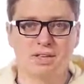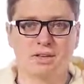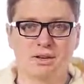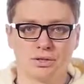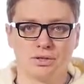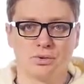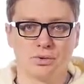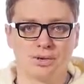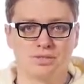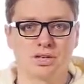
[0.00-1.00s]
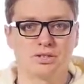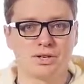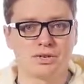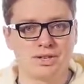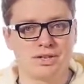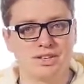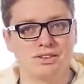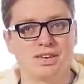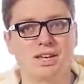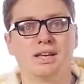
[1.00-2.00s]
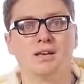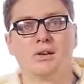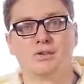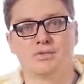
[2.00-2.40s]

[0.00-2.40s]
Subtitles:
it also gives us a certificate